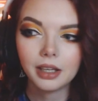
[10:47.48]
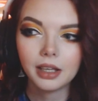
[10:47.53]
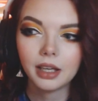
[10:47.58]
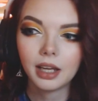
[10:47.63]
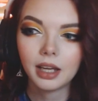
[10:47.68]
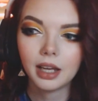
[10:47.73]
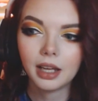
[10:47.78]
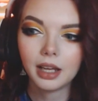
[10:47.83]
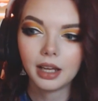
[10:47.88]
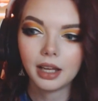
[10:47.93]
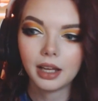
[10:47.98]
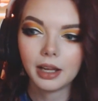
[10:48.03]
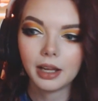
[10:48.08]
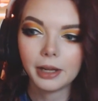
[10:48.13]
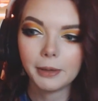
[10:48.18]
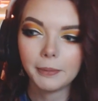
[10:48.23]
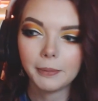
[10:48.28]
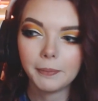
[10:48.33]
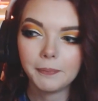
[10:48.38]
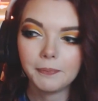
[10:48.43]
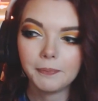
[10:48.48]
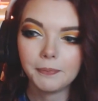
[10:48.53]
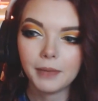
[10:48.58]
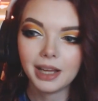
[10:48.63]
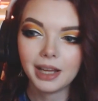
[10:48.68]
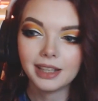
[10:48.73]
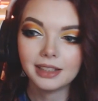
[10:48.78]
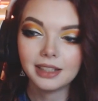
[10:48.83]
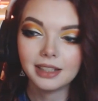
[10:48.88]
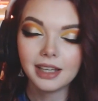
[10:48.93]

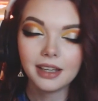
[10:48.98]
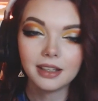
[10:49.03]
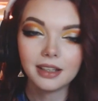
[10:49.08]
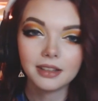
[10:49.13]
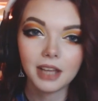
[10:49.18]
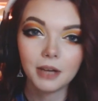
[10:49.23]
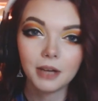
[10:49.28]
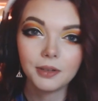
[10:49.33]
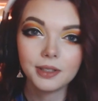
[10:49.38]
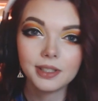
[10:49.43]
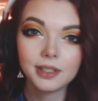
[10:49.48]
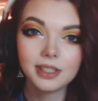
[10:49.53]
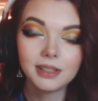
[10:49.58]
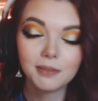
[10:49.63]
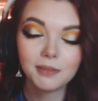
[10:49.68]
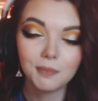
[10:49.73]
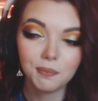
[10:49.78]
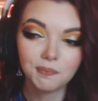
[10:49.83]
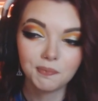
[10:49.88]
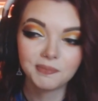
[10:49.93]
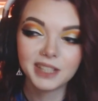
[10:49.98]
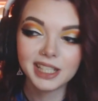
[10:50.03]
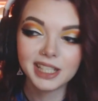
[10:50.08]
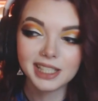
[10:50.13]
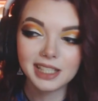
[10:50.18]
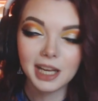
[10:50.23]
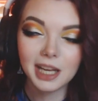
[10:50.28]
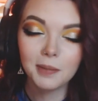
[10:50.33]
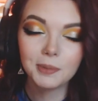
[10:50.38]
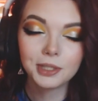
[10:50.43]
And yeah, that was a
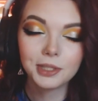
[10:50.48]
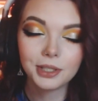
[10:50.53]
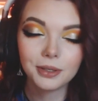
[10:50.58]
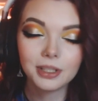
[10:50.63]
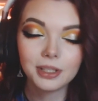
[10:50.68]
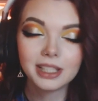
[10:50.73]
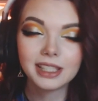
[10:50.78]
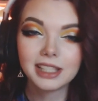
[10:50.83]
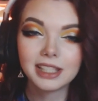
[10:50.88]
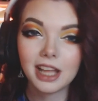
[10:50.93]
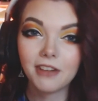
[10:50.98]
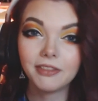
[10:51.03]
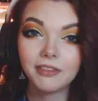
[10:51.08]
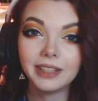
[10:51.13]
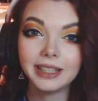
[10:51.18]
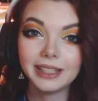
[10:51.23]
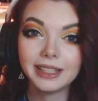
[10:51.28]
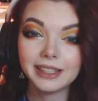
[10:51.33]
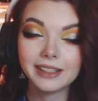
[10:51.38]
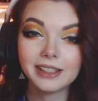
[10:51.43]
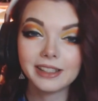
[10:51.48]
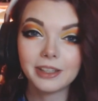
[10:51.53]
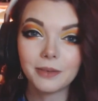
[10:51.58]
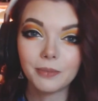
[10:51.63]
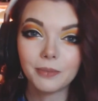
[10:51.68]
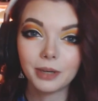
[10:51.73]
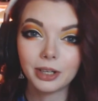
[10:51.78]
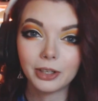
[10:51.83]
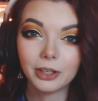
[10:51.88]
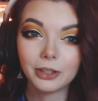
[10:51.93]
decent episode. It's definitely leading
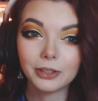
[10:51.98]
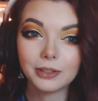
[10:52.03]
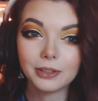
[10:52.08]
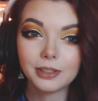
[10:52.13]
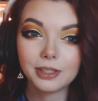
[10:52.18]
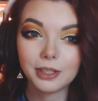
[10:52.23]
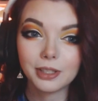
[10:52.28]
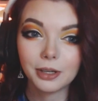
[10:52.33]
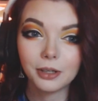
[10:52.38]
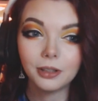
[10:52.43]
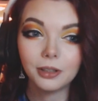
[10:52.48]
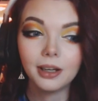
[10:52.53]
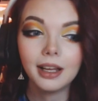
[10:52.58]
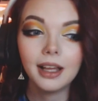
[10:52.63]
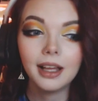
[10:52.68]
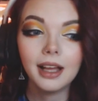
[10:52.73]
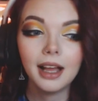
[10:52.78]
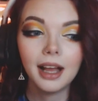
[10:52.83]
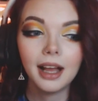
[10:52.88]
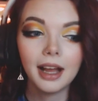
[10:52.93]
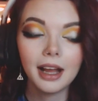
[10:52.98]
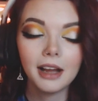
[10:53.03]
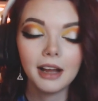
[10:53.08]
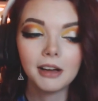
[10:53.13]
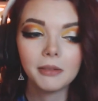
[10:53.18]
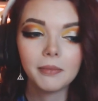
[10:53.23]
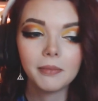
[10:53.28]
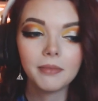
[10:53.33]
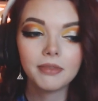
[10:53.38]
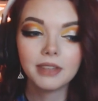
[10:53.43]
somewhere good. So,
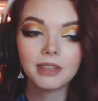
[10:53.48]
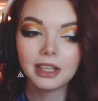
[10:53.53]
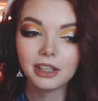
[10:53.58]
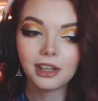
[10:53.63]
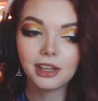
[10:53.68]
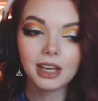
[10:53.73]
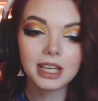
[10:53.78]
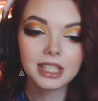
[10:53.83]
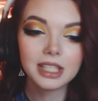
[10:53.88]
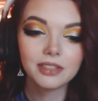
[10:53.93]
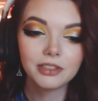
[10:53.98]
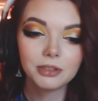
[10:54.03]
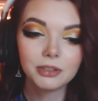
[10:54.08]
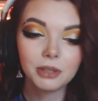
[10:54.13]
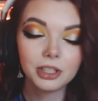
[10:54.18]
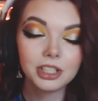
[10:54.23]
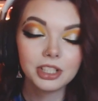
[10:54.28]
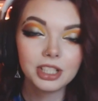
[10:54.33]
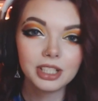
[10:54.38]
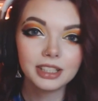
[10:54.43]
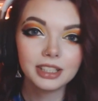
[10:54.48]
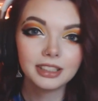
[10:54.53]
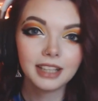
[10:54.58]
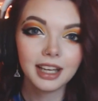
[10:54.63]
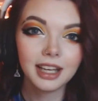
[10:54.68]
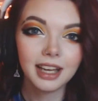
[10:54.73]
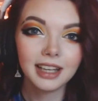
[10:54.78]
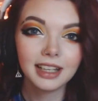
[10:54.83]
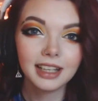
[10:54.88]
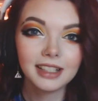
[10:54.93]
thank you guys for watching,
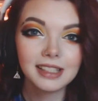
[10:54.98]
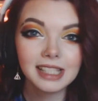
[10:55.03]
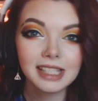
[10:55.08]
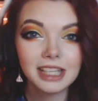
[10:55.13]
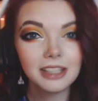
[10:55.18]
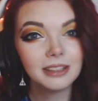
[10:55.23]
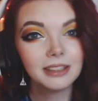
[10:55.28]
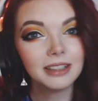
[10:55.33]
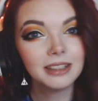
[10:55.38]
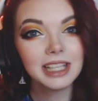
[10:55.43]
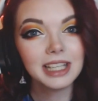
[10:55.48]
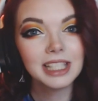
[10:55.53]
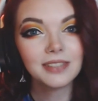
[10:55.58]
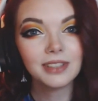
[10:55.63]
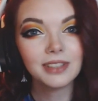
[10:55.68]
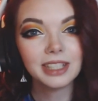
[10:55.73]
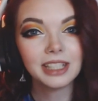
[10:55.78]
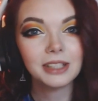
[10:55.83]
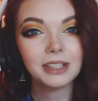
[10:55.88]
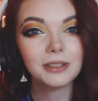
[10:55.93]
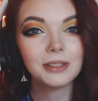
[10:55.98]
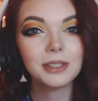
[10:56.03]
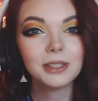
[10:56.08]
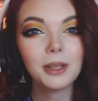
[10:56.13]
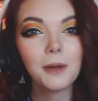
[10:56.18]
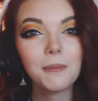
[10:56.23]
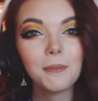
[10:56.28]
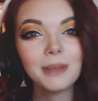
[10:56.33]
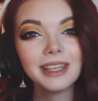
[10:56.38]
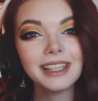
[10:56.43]
and I'll see you in the next video. So,
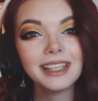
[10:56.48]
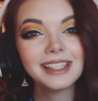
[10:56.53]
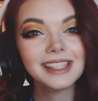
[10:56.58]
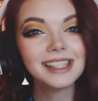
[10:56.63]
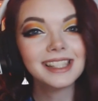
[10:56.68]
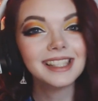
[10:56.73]
peace!